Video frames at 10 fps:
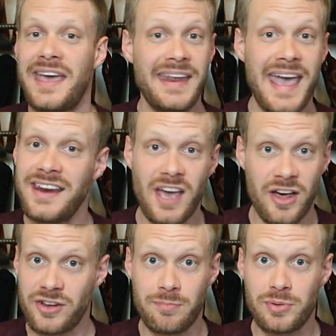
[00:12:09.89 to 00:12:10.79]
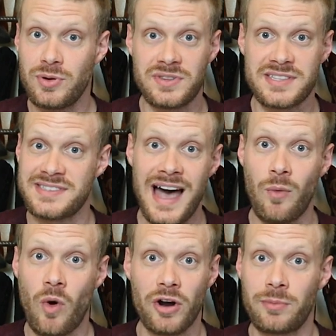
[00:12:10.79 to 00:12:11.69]
In any other boot that's
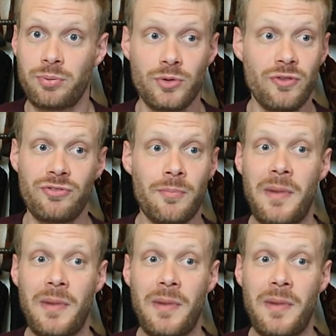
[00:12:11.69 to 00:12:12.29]
not waterproof,